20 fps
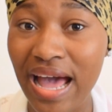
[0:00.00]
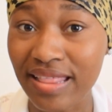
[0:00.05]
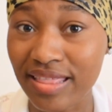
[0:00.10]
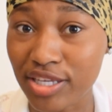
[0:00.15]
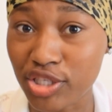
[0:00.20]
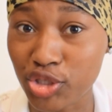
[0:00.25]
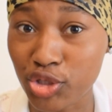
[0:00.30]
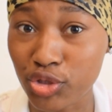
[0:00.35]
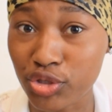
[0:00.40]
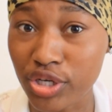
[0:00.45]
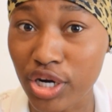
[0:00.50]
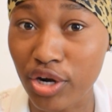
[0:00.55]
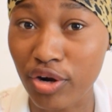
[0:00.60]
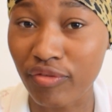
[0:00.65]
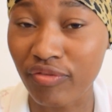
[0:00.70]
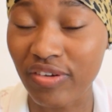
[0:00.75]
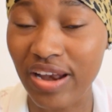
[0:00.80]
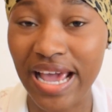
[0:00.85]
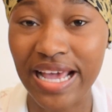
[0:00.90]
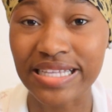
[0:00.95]
are the children
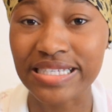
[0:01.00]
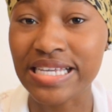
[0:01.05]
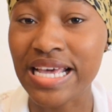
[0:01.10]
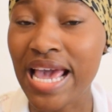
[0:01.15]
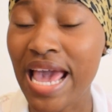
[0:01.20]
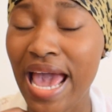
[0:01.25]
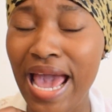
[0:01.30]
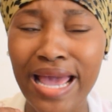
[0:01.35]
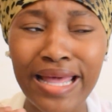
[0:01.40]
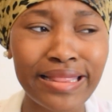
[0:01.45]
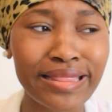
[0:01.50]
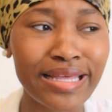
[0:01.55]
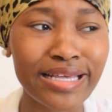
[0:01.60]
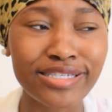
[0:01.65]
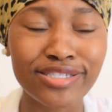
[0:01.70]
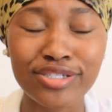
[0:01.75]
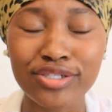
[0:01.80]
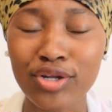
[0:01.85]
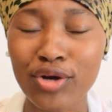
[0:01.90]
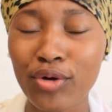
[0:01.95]
of light and
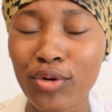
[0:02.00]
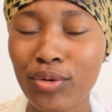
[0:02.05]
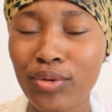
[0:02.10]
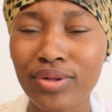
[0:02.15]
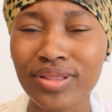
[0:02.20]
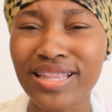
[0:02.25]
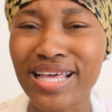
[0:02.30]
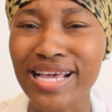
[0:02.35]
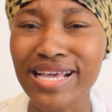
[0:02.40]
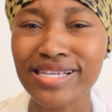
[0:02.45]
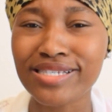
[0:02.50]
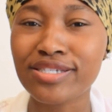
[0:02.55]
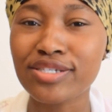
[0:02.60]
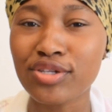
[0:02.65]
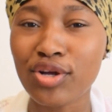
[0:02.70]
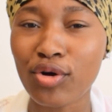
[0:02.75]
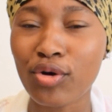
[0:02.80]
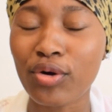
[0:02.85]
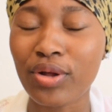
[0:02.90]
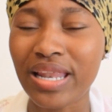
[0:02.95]
there is no there
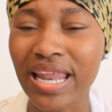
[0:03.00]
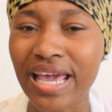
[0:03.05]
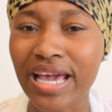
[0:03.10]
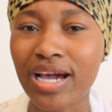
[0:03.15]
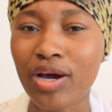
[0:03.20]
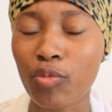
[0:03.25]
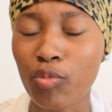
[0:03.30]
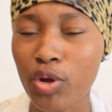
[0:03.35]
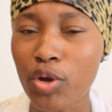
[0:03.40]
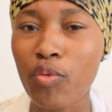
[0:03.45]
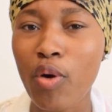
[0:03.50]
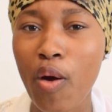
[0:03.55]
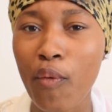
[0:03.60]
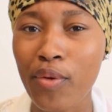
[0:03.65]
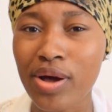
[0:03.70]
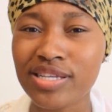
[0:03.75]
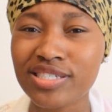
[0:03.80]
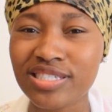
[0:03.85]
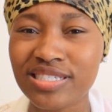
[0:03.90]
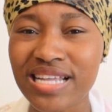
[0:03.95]
is no like we
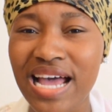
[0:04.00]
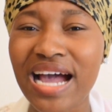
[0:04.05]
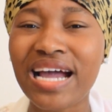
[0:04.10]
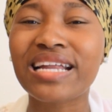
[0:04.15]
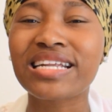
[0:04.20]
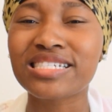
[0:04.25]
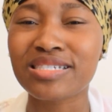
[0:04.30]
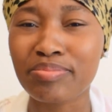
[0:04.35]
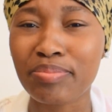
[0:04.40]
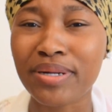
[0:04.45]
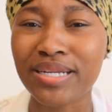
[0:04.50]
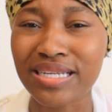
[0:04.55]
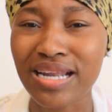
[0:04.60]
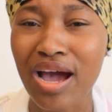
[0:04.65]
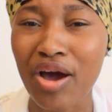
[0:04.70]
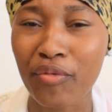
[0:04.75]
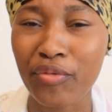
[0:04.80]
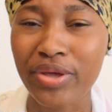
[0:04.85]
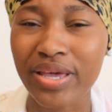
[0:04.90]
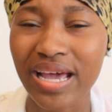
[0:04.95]
were once darkness but
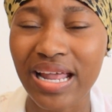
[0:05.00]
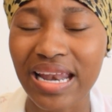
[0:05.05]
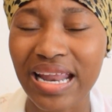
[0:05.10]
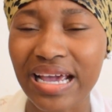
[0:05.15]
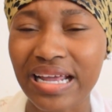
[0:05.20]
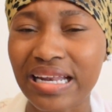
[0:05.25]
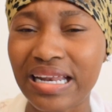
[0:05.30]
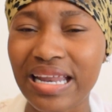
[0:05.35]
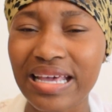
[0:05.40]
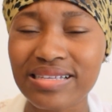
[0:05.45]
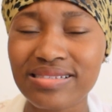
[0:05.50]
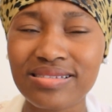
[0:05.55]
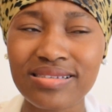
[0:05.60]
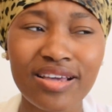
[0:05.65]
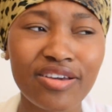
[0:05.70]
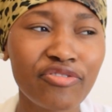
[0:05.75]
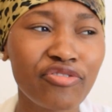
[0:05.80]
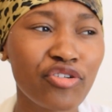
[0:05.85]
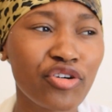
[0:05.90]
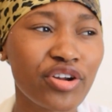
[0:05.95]
now we are light let's
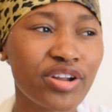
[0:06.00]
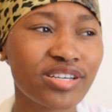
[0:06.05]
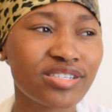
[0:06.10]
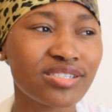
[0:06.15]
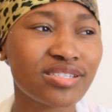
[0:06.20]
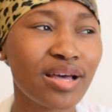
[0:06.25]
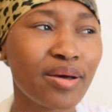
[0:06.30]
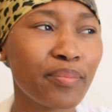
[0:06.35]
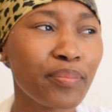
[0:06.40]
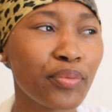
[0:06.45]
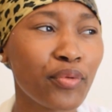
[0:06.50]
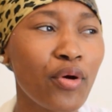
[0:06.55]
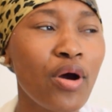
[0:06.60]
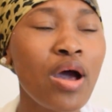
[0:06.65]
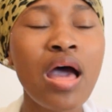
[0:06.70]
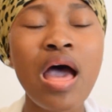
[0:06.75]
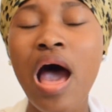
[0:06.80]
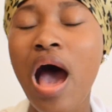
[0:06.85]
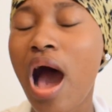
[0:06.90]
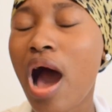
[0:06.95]
say for example
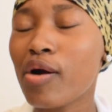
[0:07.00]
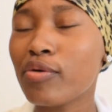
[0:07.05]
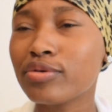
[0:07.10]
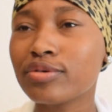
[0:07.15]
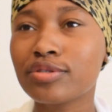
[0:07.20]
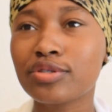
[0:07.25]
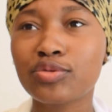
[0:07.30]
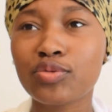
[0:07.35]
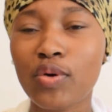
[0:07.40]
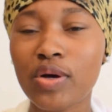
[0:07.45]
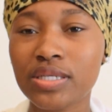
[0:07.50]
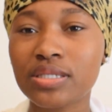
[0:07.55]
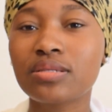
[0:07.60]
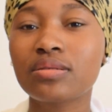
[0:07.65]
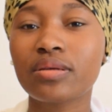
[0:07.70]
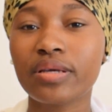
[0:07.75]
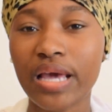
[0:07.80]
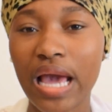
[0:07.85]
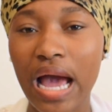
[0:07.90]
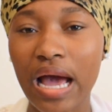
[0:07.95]
i was
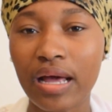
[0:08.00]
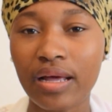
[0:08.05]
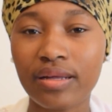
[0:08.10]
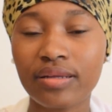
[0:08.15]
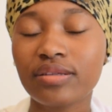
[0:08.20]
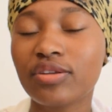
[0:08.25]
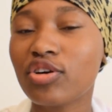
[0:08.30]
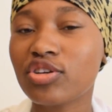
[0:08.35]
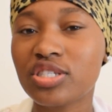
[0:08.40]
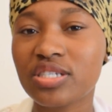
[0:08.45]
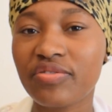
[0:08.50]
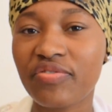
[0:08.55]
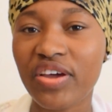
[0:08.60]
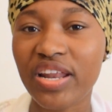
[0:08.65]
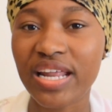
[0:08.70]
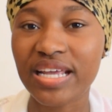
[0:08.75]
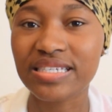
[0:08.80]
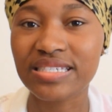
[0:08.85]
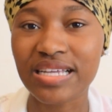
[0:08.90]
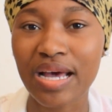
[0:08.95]
once yeah not
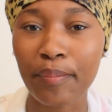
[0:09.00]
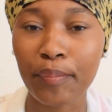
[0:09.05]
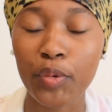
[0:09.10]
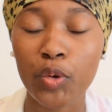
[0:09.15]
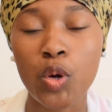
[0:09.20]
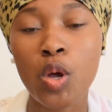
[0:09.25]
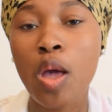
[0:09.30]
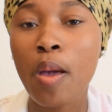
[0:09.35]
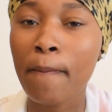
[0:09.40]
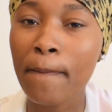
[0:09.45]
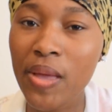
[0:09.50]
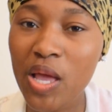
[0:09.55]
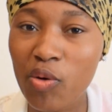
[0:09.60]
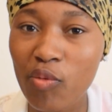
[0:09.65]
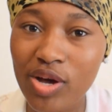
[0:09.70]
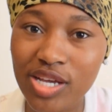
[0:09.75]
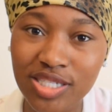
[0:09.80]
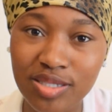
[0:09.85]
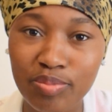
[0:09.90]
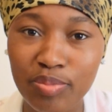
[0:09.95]
even example me
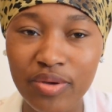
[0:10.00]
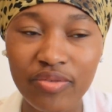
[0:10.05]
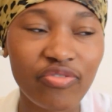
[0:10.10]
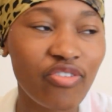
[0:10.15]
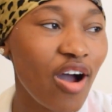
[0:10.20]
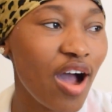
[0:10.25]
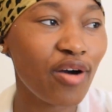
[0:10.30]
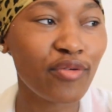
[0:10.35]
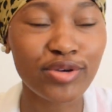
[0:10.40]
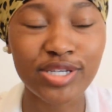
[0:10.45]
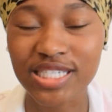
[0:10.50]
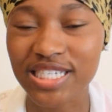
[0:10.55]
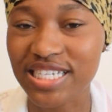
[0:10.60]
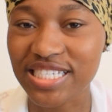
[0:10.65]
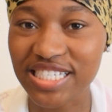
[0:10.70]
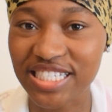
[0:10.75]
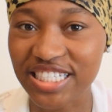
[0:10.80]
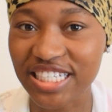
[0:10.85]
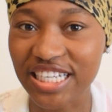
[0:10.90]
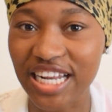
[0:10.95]
once before i was a
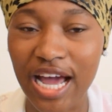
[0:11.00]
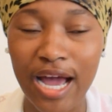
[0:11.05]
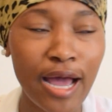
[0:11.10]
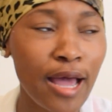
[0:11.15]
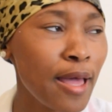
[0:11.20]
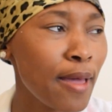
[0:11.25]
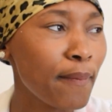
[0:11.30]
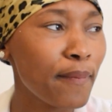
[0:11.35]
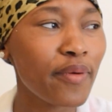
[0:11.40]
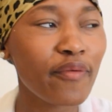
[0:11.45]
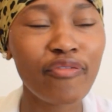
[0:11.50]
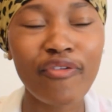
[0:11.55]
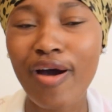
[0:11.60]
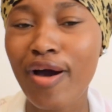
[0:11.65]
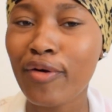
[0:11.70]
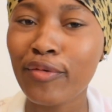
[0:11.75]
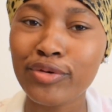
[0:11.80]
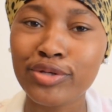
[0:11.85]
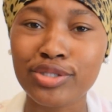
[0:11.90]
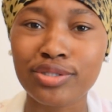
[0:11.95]
sinner before
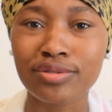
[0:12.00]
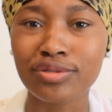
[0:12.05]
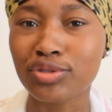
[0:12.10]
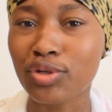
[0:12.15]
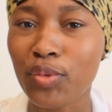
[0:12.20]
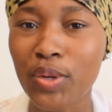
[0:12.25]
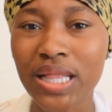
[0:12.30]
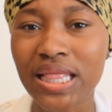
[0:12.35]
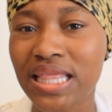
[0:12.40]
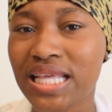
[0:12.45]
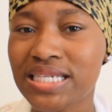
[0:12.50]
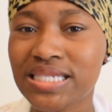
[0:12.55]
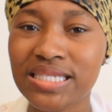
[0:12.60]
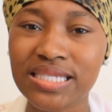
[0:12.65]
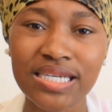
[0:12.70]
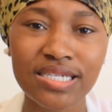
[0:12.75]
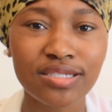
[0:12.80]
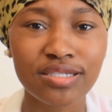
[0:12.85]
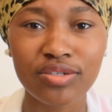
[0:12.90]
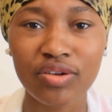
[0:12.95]
i was doing these
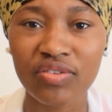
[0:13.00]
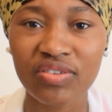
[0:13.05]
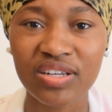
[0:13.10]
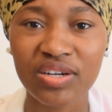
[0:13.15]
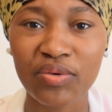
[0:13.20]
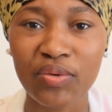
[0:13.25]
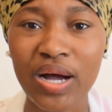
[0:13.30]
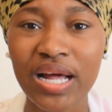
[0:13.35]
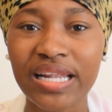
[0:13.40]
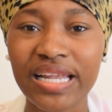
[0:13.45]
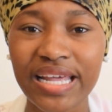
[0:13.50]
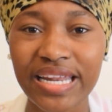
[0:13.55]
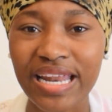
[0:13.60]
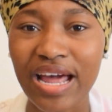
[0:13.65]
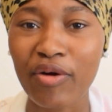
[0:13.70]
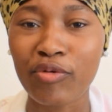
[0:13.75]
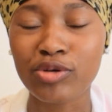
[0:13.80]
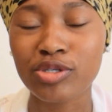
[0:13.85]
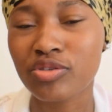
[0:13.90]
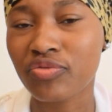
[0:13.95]
things of the world and
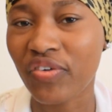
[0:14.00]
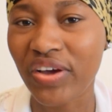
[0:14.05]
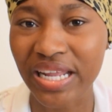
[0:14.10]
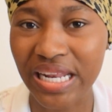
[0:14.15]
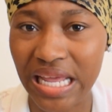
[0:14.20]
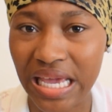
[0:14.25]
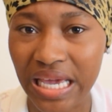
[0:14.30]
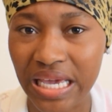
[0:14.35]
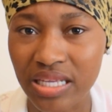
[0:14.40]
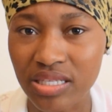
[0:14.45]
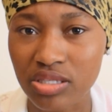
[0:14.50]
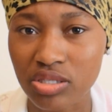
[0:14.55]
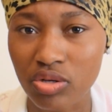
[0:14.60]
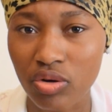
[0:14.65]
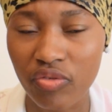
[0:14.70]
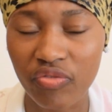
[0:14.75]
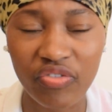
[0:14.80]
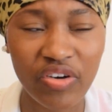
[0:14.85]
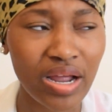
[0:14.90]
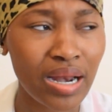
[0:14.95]
i was finding it
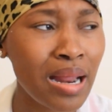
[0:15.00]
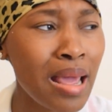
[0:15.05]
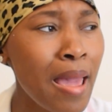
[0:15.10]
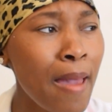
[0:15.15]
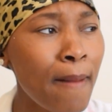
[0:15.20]
so fun